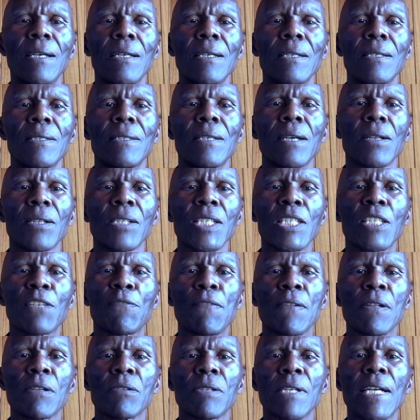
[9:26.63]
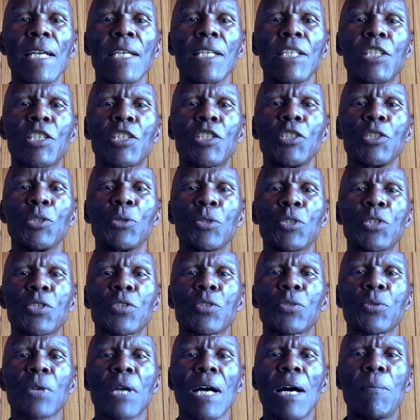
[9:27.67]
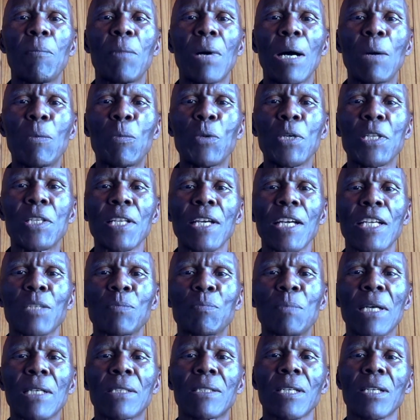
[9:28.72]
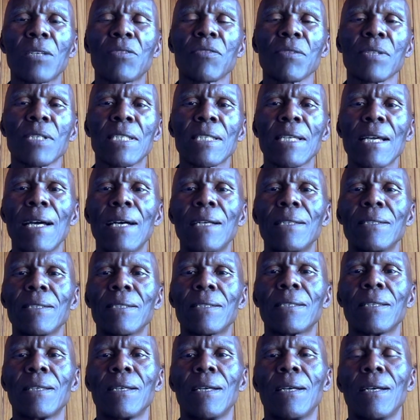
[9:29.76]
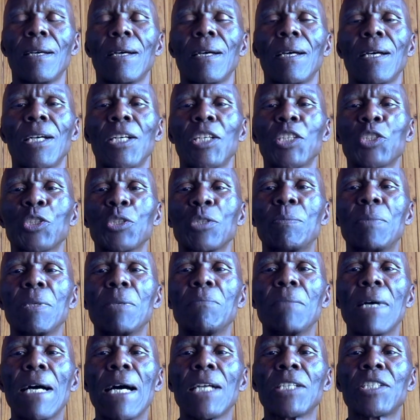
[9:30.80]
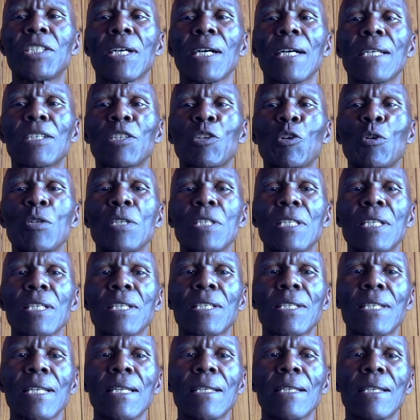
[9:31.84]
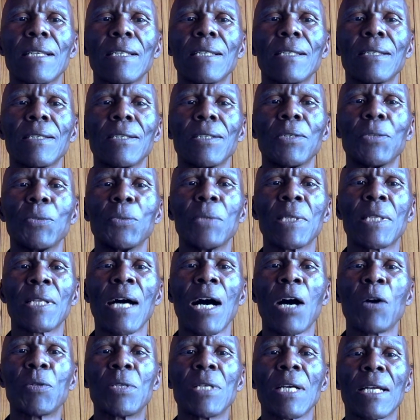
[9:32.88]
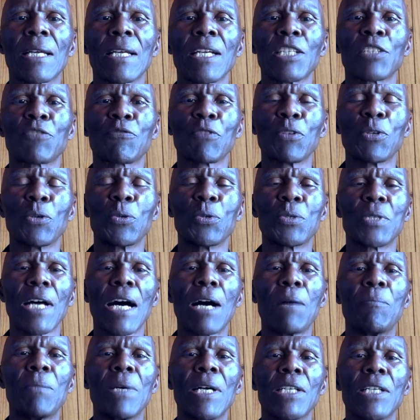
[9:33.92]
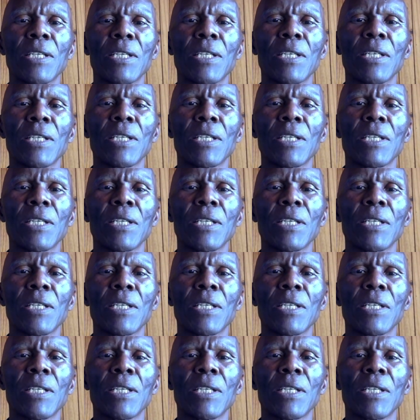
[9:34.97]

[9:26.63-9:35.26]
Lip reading: The risk-free rate used to come up with expected returns should be measured consistently with how the cash flows are measured.